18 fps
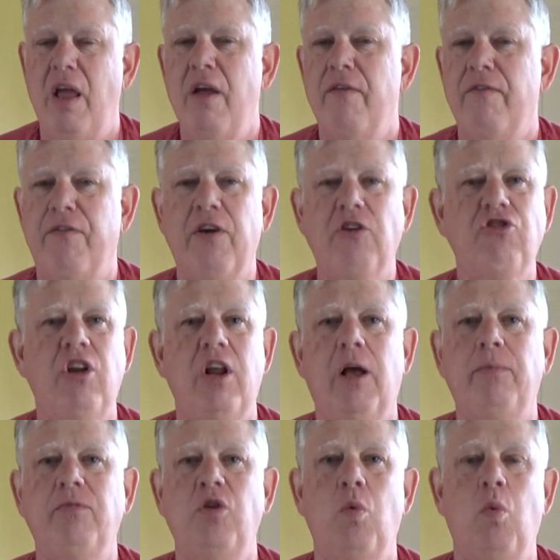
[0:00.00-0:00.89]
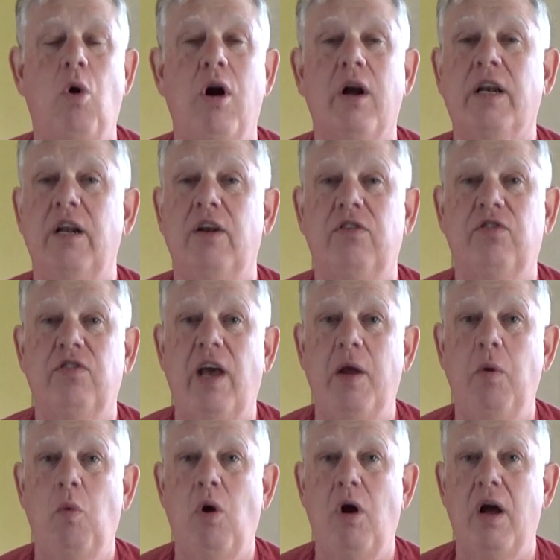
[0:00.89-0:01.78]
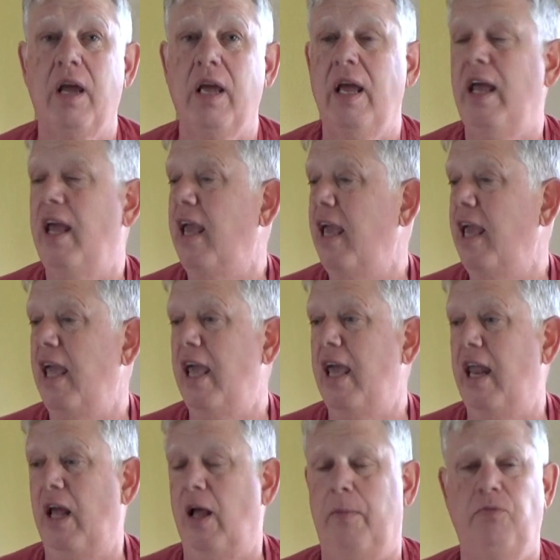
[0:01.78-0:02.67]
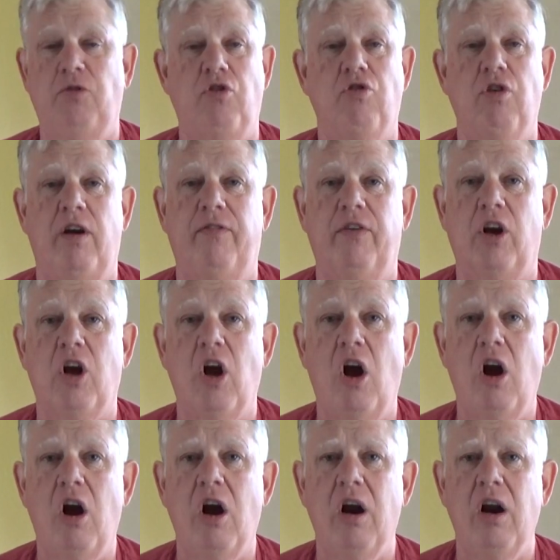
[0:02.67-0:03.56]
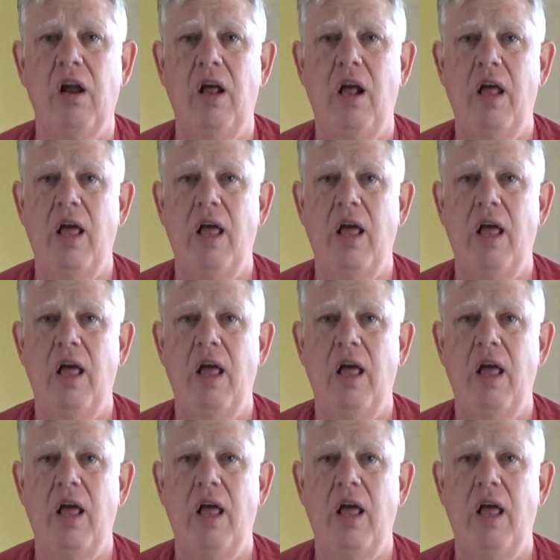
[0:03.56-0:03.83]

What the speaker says: Friction helps you walk down a sidewalk, it helps you drive a car,